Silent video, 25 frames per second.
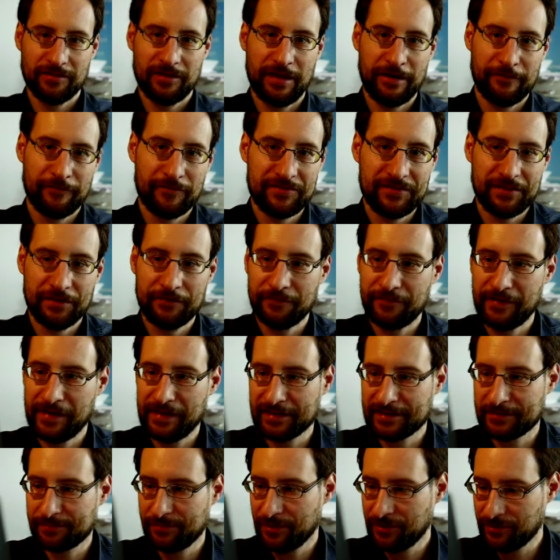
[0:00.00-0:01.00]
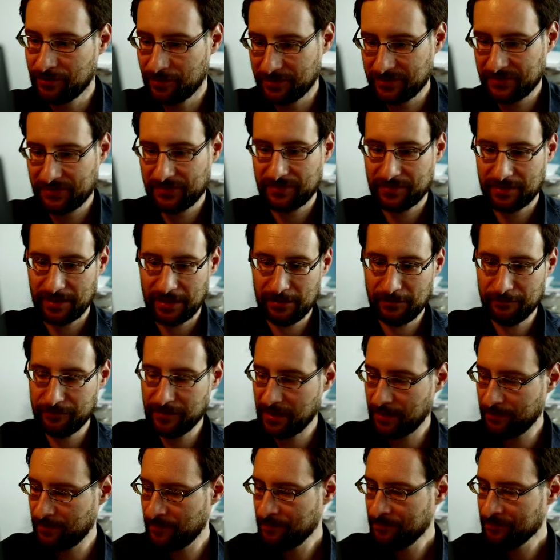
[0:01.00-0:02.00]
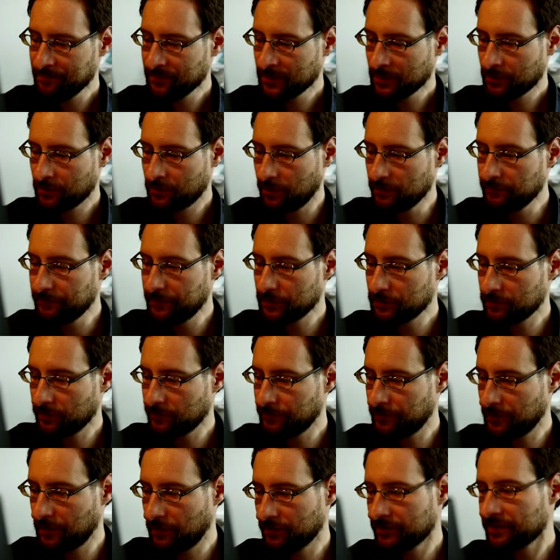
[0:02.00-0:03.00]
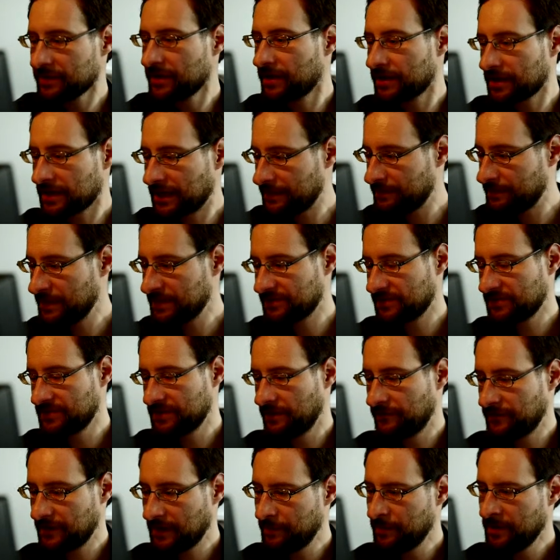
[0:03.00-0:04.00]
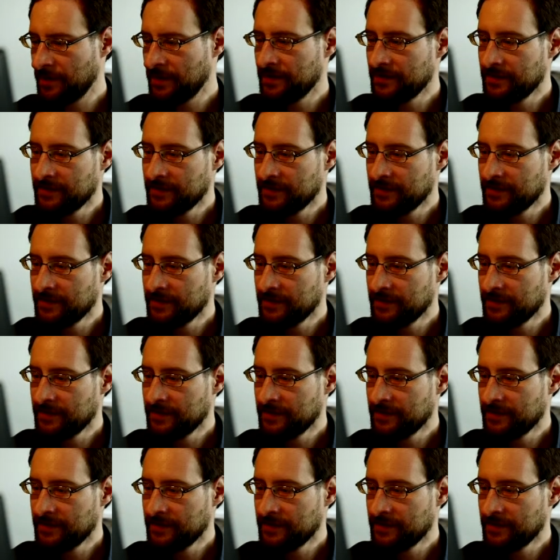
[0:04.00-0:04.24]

everything fails because LVM config not found. Yeah, can't make this stuff up.